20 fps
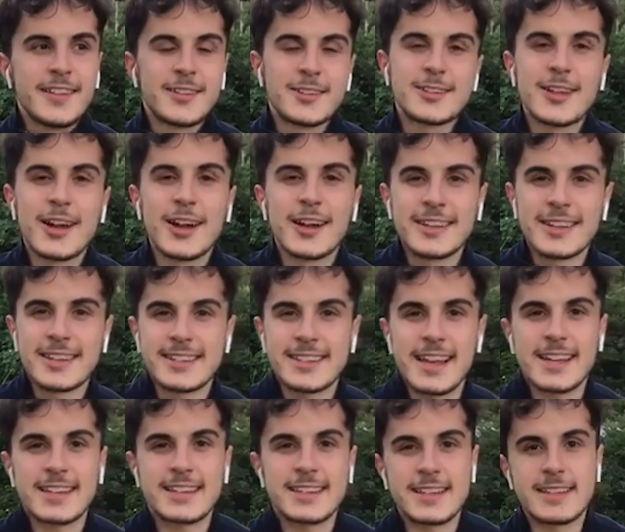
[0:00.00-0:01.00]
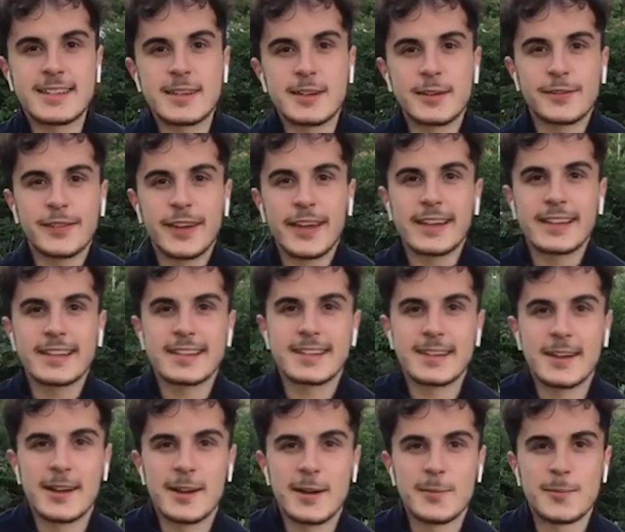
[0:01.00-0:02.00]
sternest test he's going to face
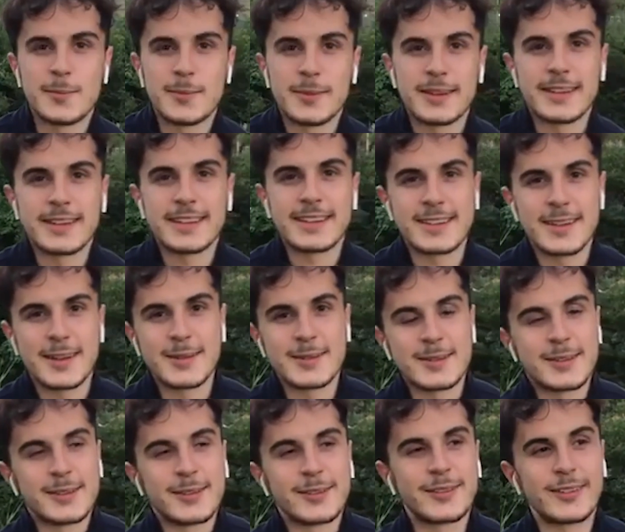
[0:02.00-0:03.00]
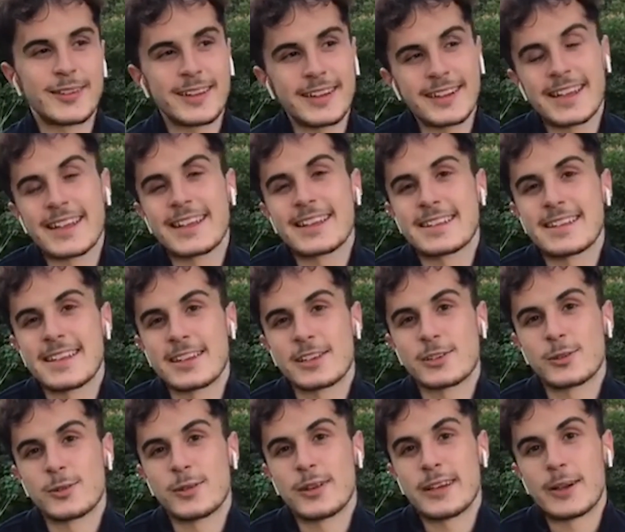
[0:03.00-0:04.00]
in terms of against
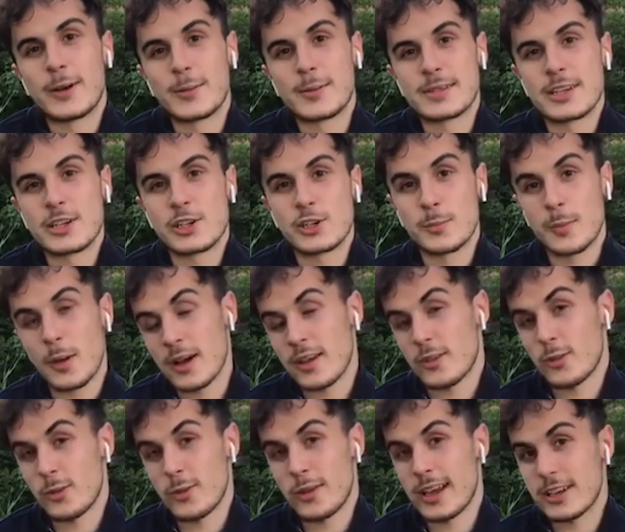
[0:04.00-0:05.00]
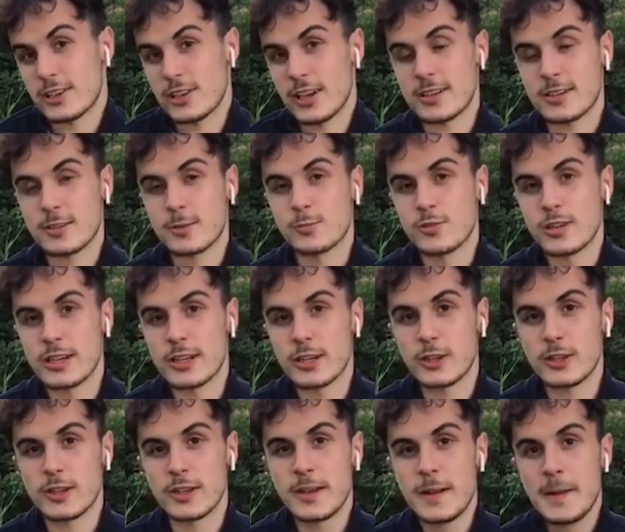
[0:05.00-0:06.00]
National League opposition, but I thought they actually had some really
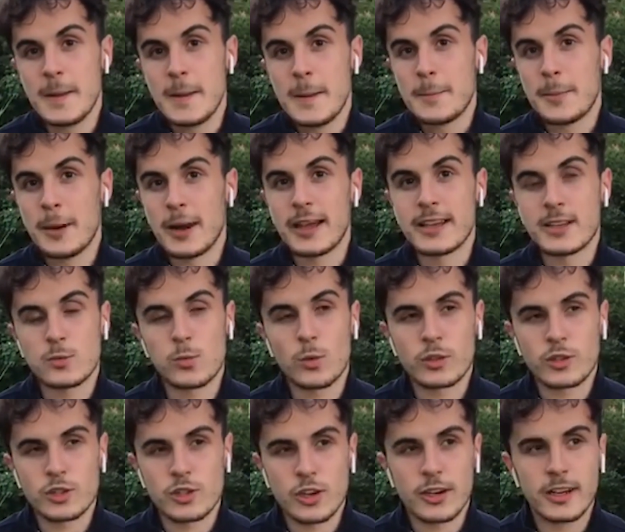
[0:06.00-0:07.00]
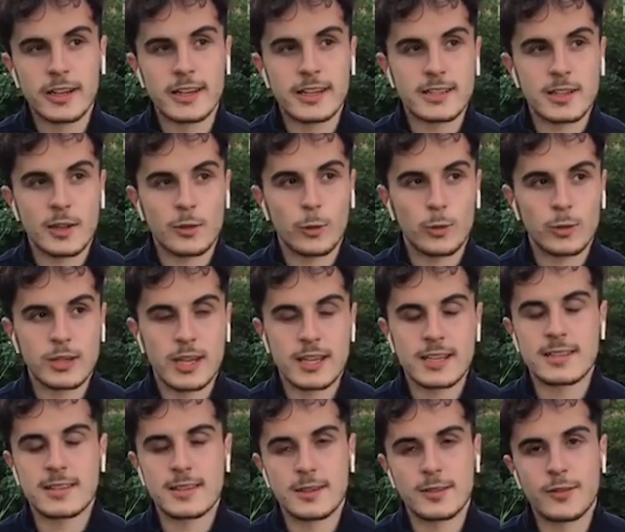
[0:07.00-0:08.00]
good players. One trialist I thought
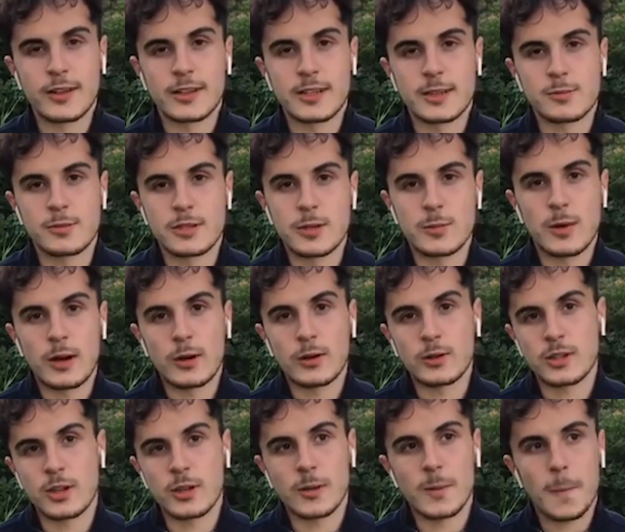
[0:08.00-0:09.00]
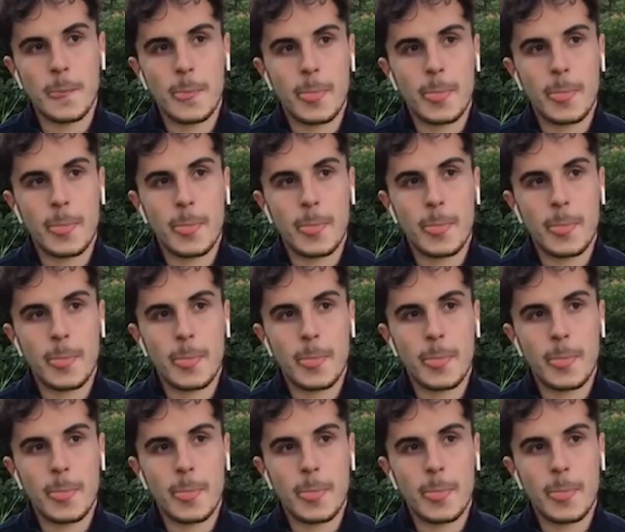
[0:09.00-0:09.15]
tested the defence pretty well, so